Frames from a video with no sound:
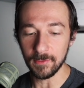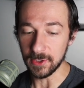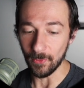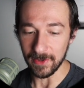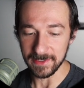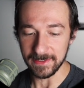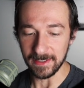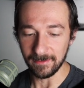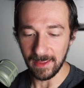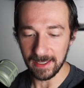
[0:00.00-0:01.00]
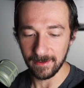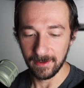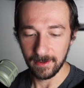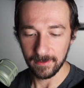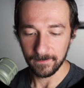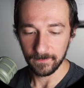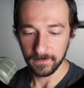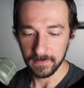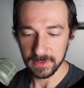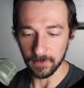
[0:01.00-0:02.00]
We don't want to select that.
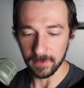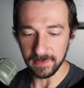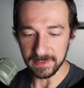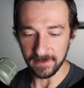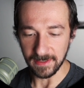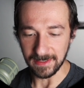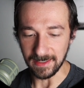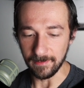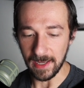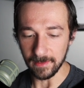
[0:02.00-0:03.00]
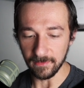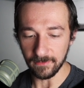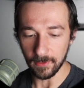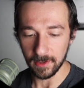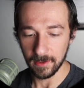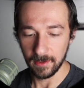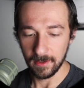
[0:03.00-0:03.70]
So we're going to be selecting the bottom four.